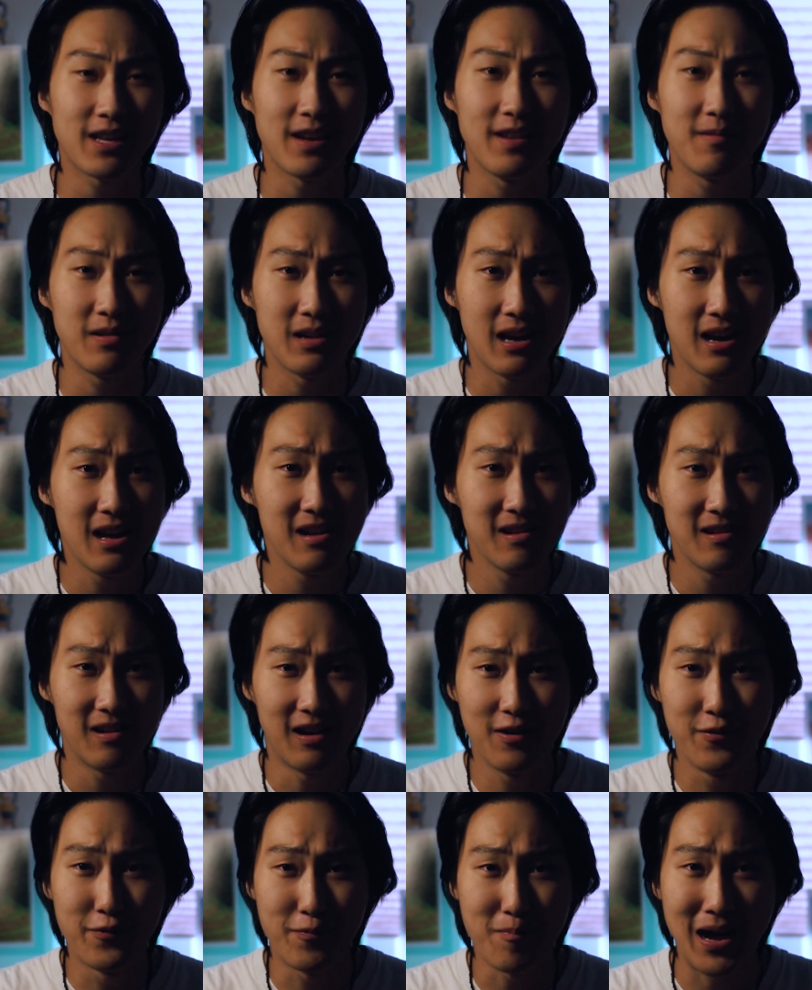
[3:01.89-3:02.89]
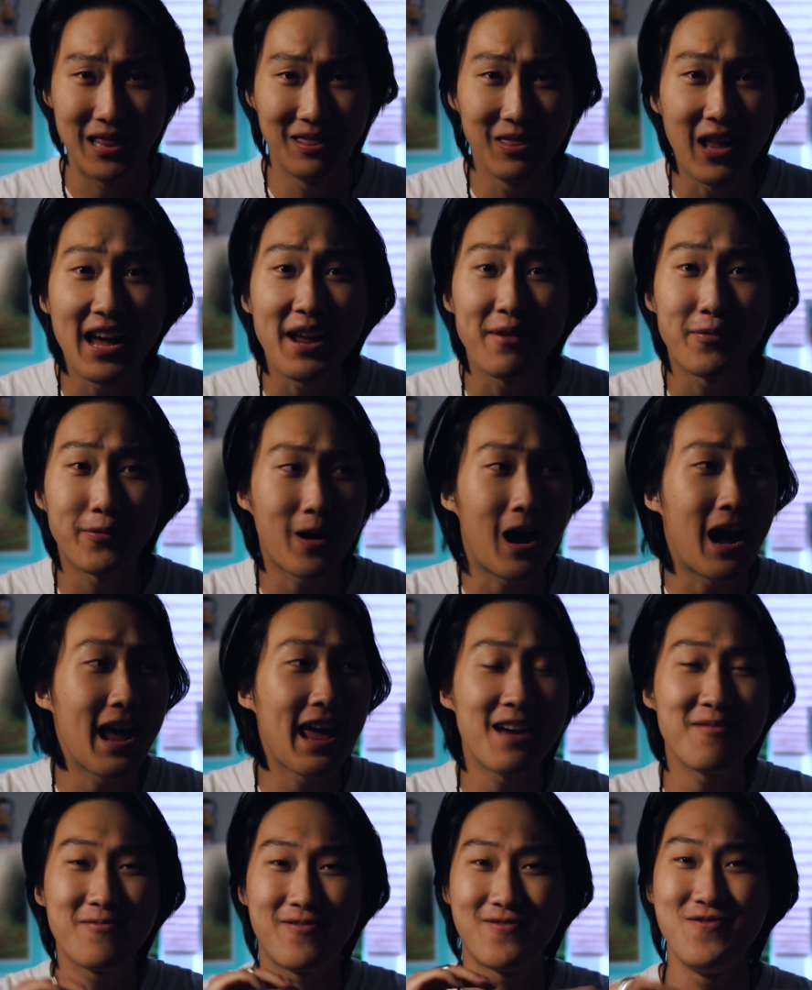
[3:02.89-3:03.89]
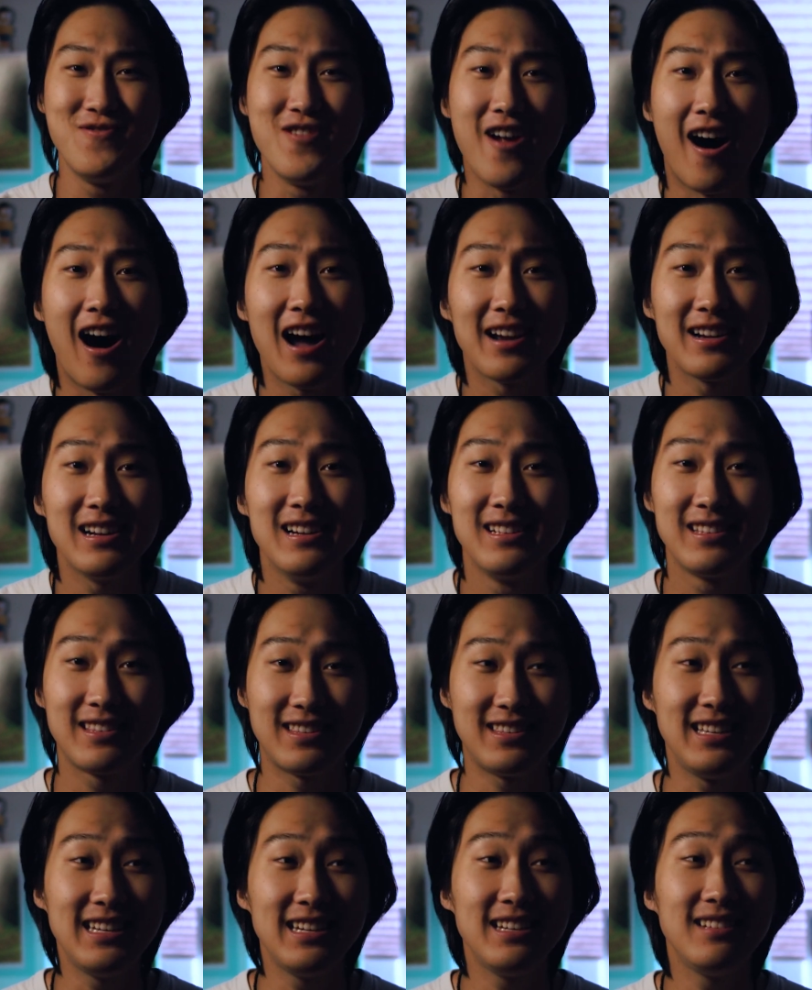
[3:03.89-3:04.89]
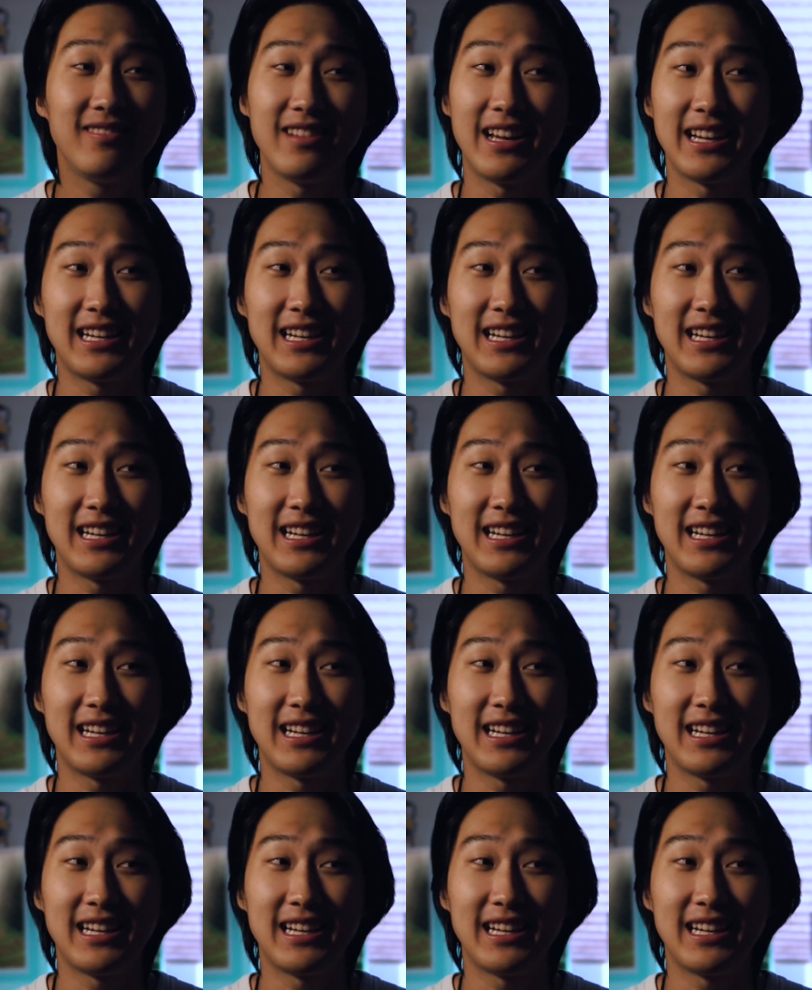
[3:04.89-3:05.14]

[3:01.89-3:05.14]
percent of my life, I have not seen